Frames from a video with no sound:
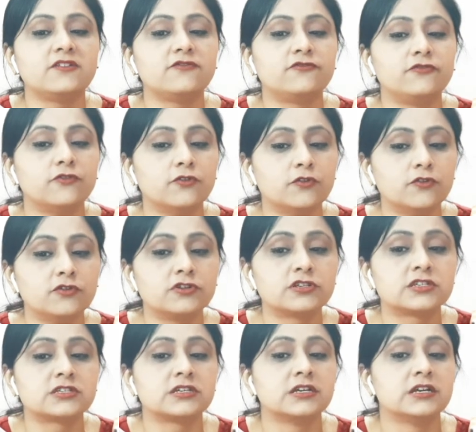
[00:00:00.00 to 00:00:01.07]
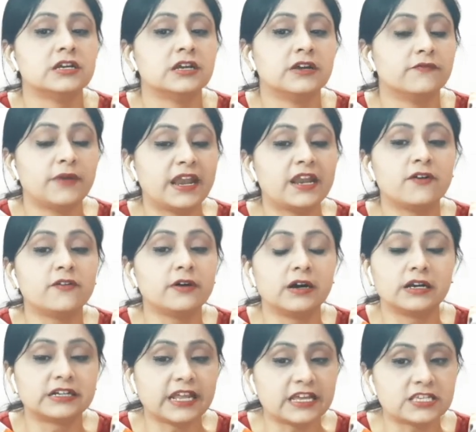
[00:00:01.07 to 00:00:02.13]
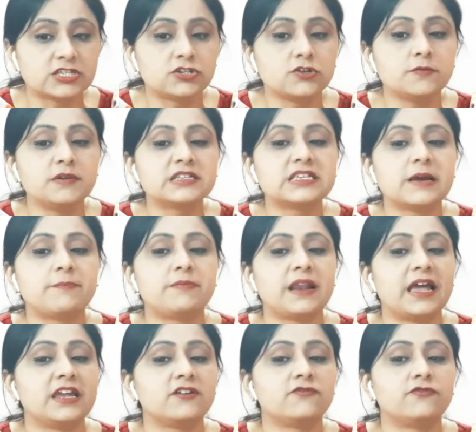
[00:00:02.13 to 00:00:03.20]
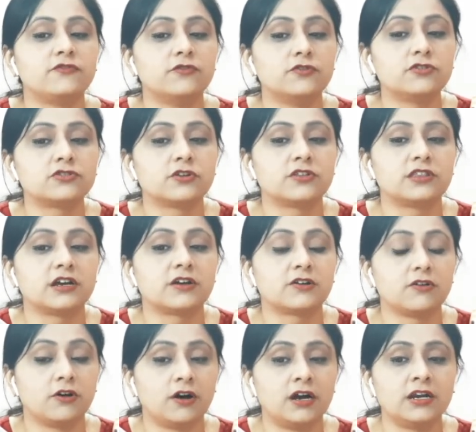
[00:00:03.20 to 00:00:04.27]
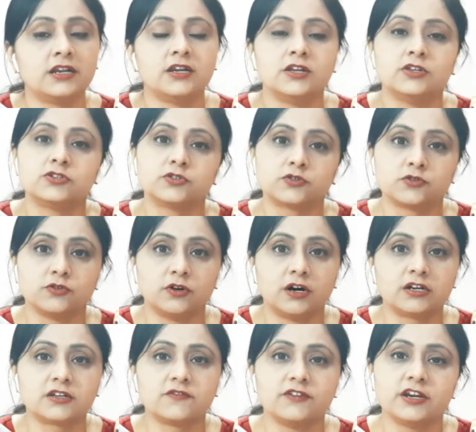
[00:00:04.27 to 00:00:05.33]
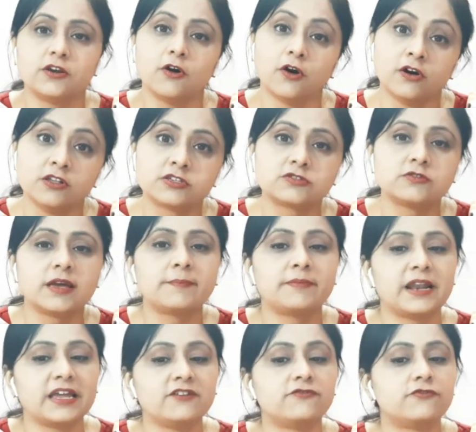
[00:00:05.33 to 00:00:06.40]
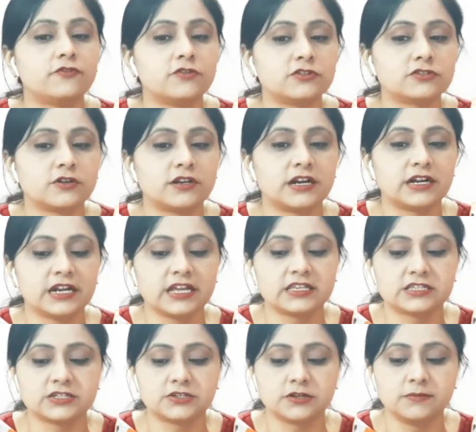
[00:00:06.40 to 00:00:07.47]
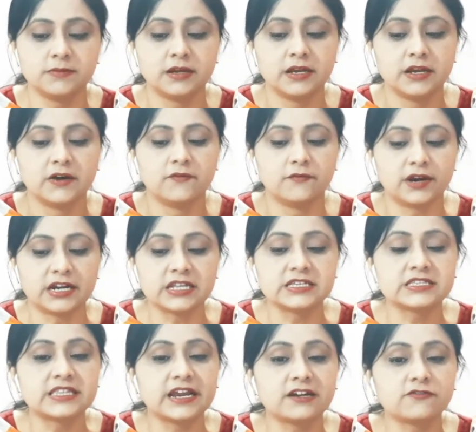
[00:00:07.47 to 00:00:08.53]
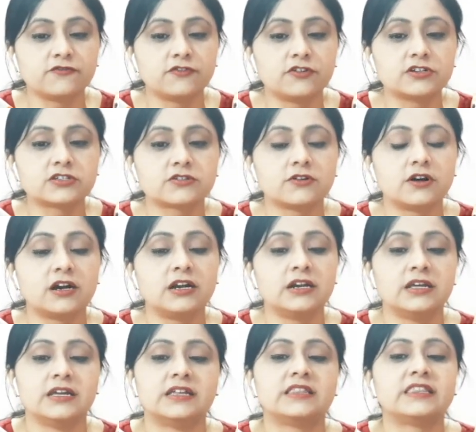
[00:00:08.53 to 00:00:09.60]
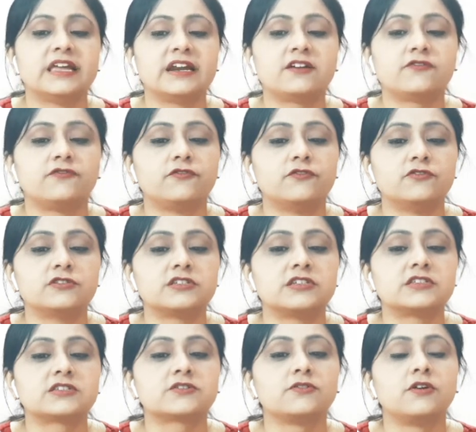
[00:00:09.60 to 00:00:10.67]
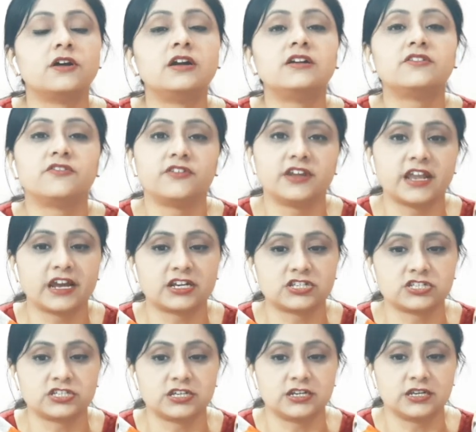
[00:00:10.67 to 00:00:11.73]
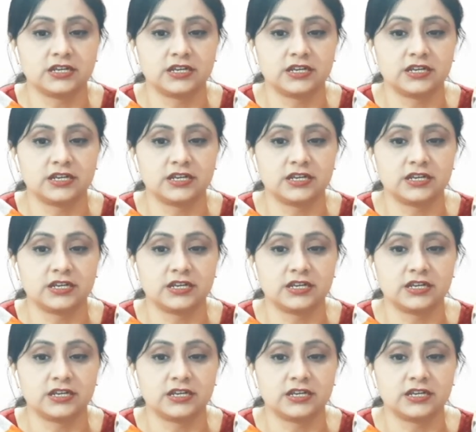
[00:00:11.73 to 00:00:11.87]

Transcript: force, when a test tube is applying force on the cork, so cork will also apply force on a test tube. What is that force called? That force is called reaction,